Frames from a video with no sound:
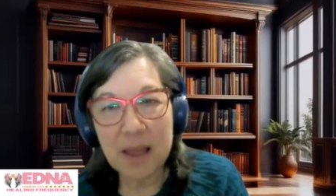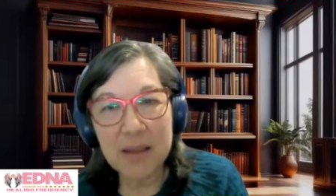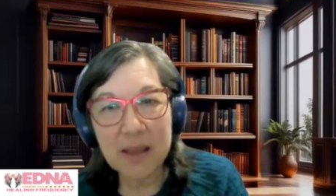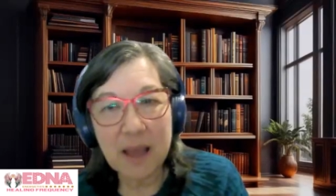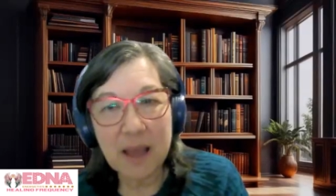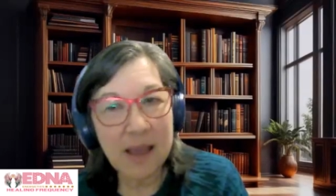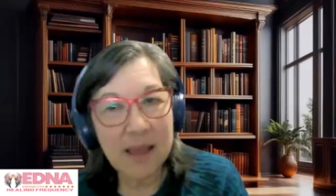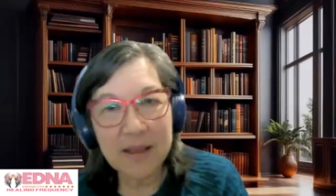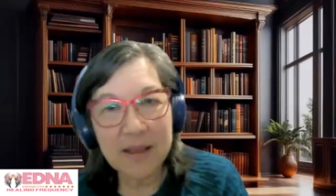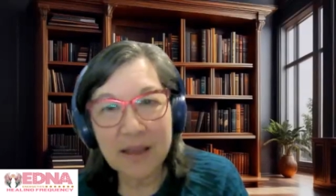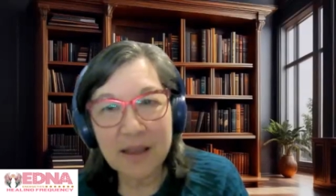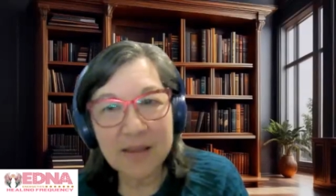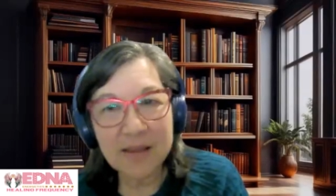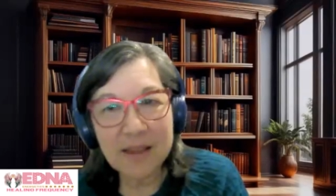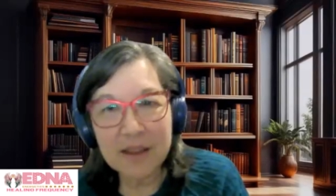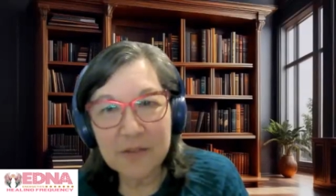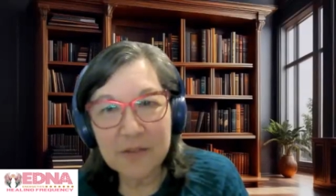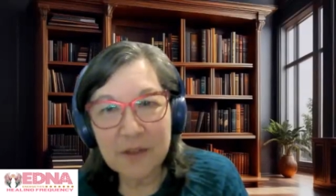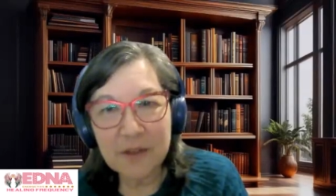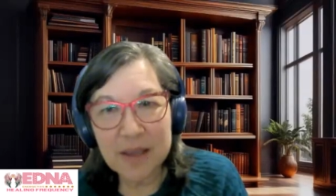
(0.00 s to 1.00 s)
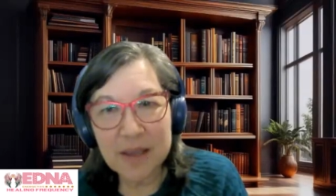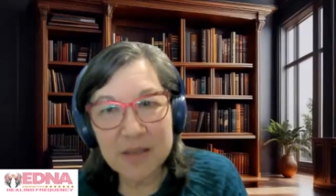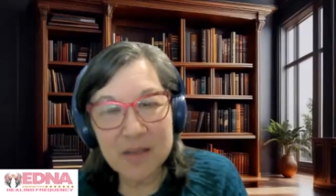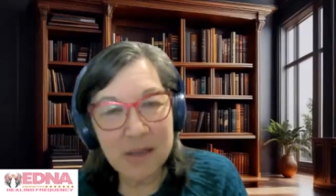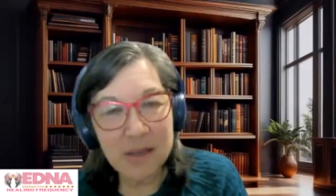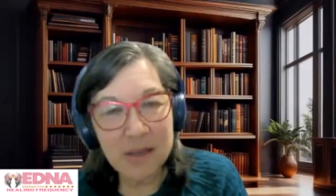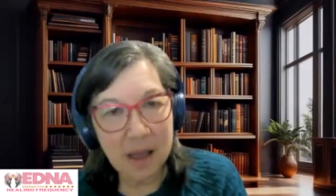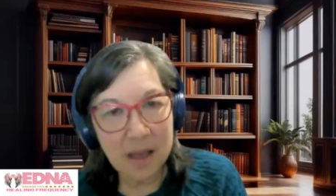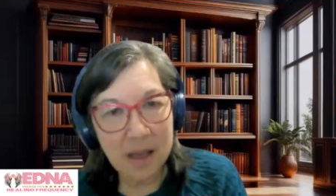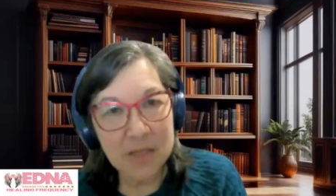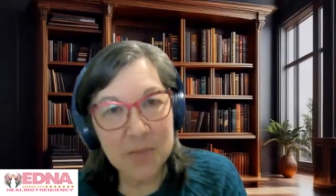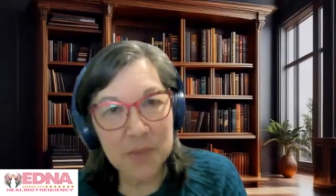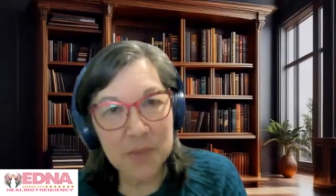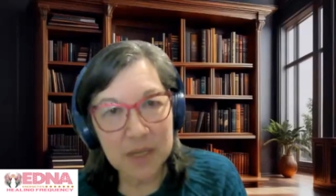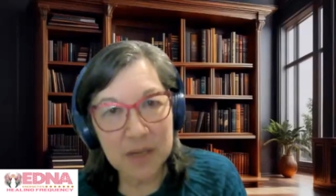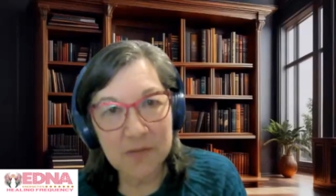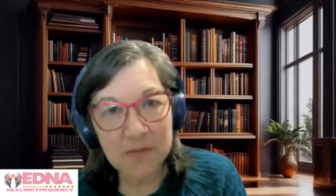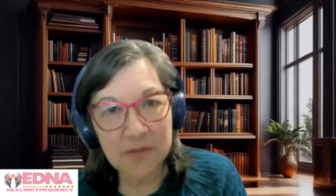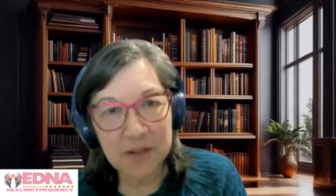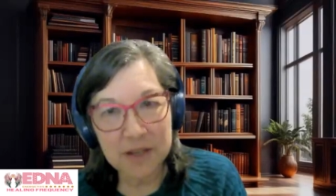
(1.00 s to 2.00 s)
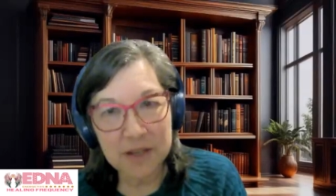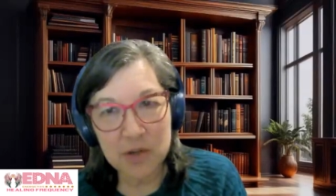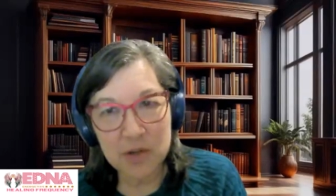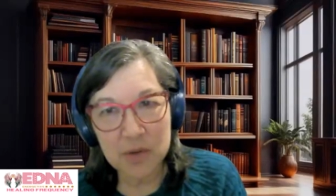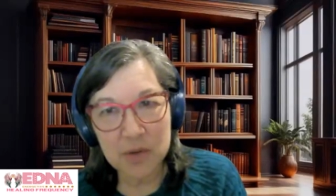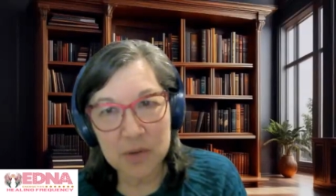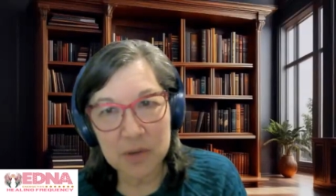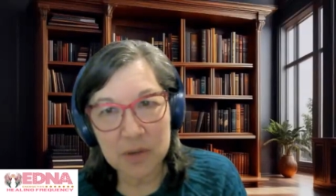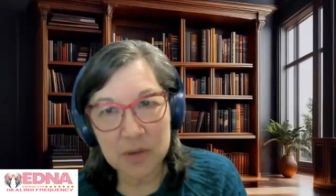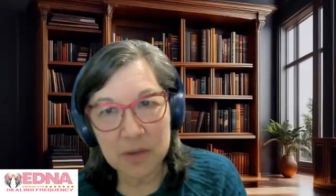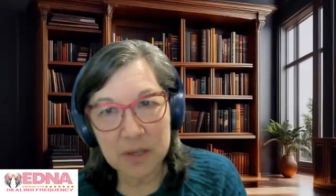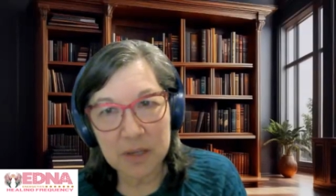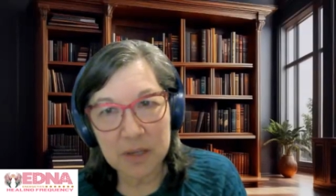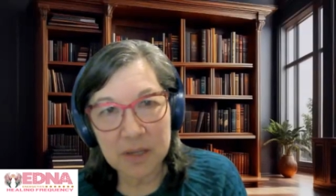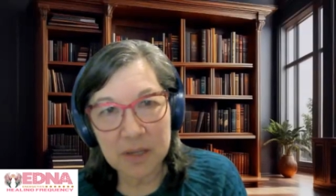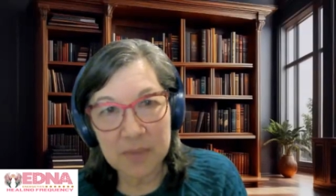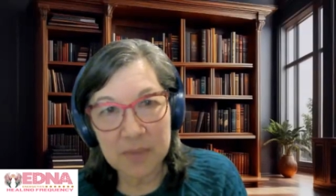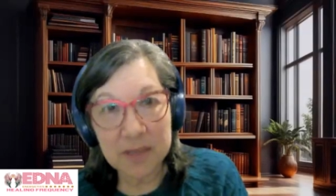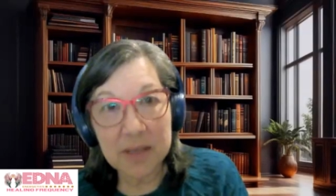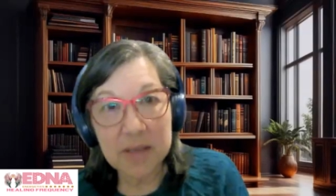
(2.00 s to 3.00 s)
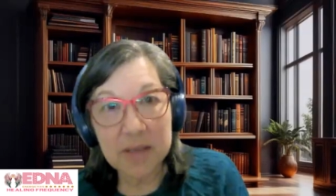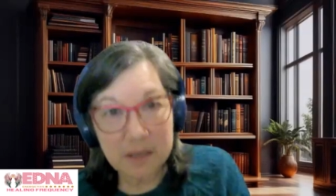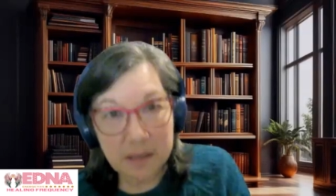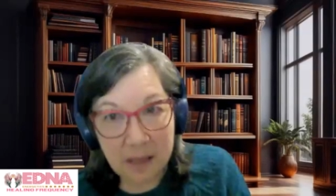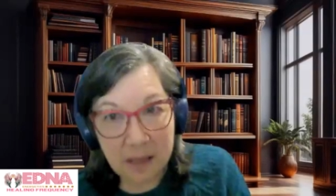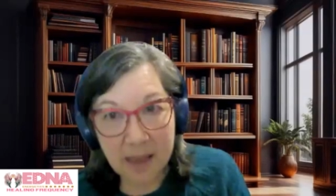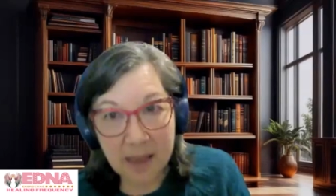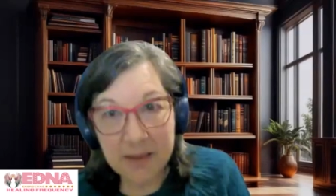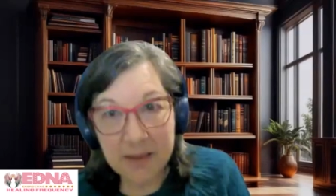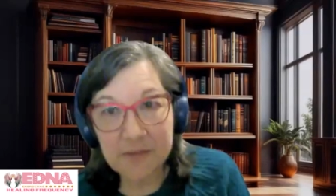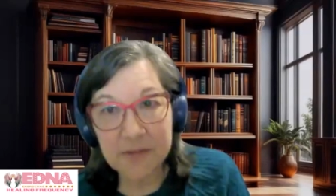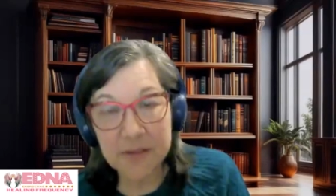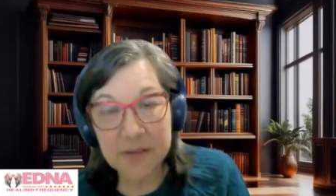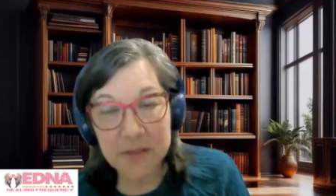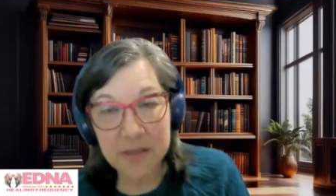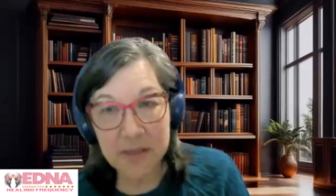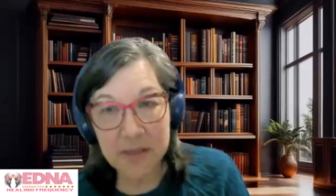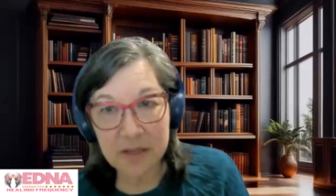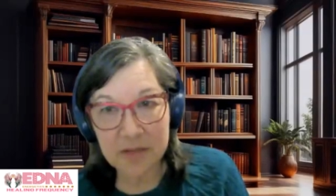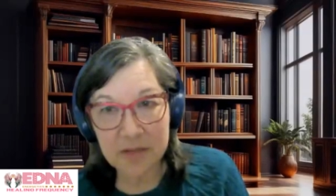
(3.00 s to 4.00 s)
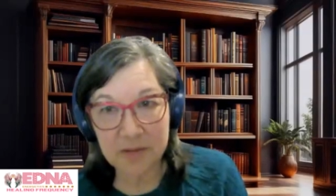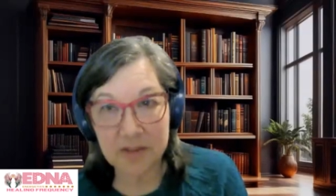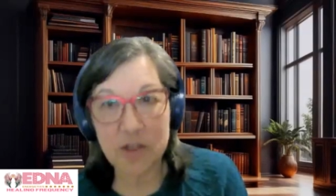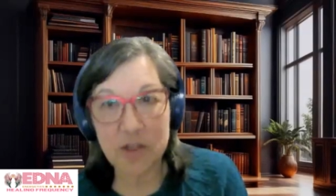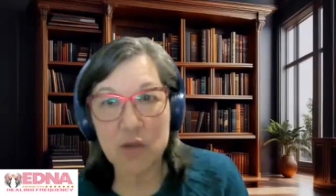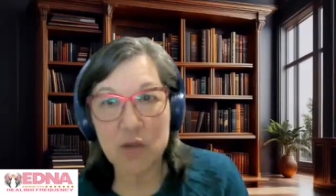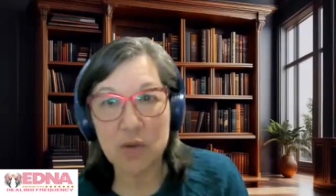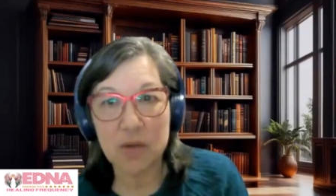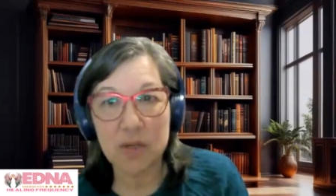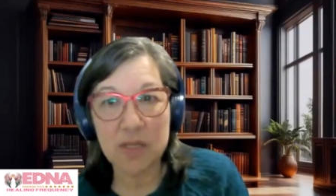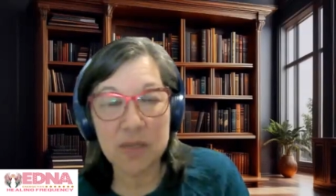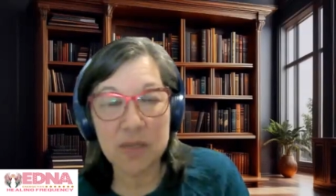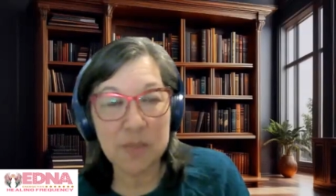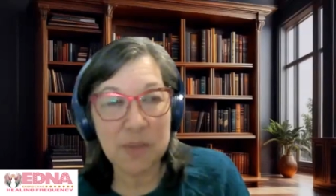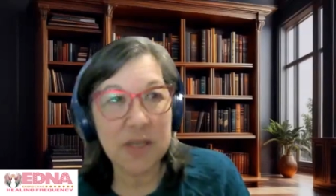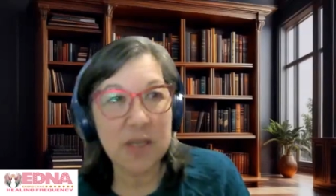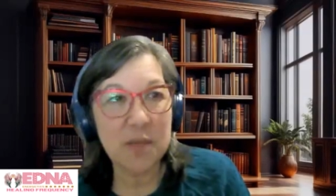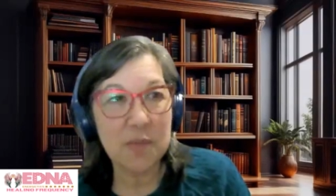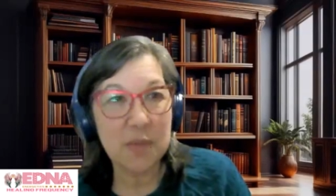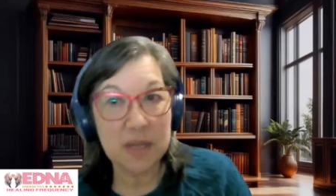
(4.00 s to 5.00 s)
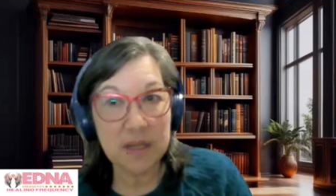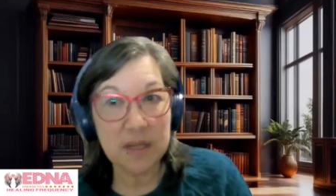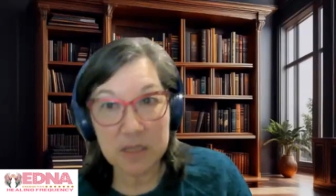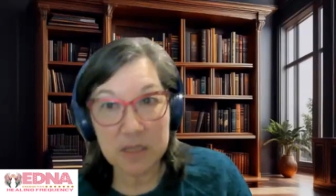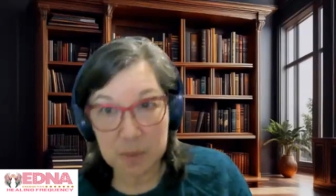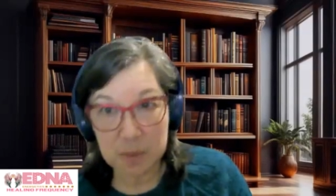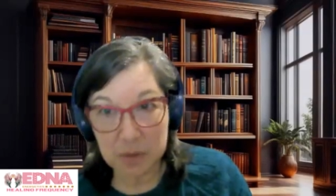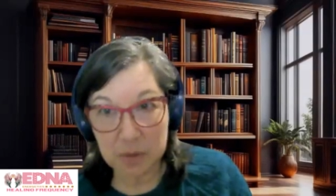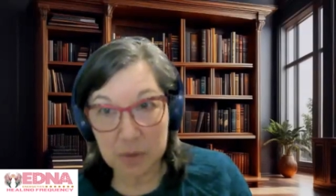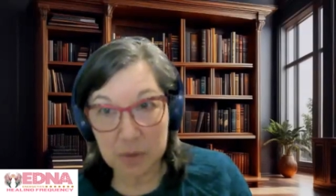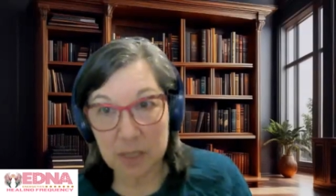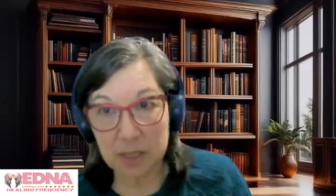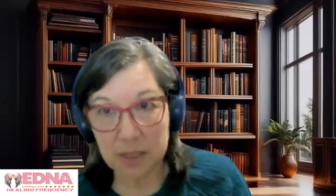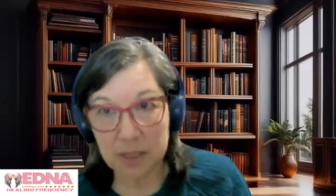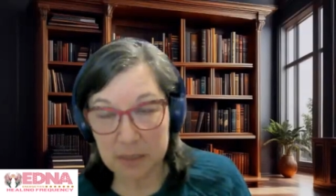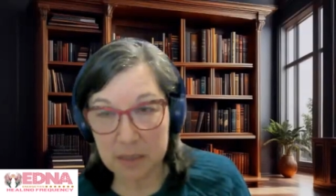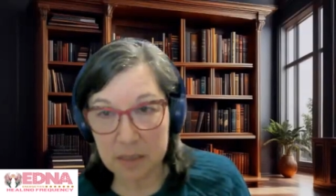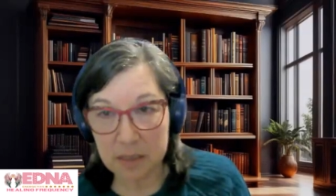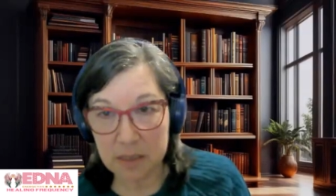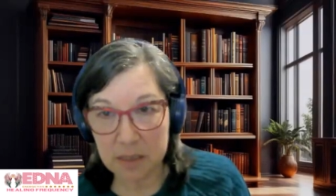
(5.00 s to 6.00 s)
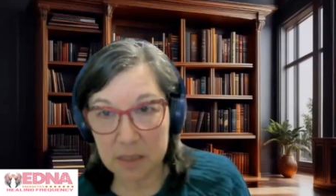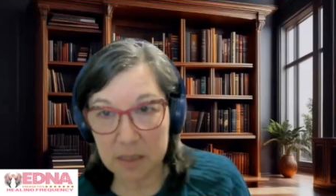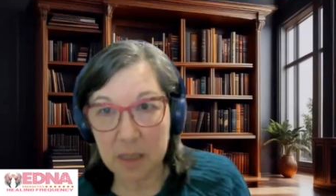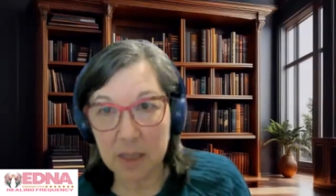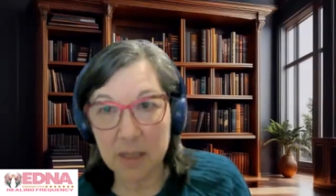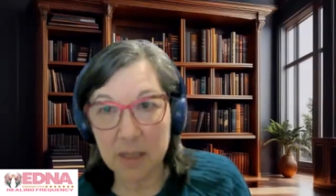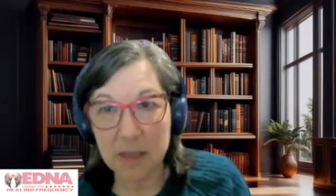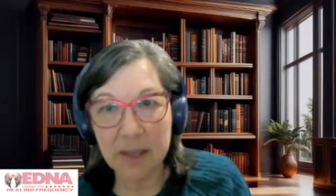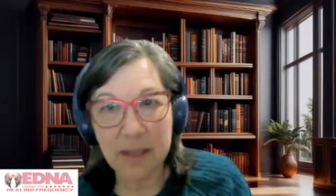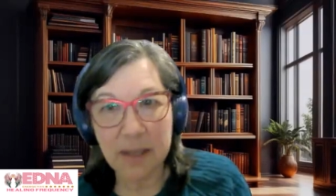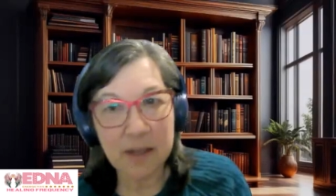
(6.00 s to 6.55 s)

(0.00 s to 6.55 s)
I identify as a cosmic adventurer because life is an adventure. It's meant to be experienced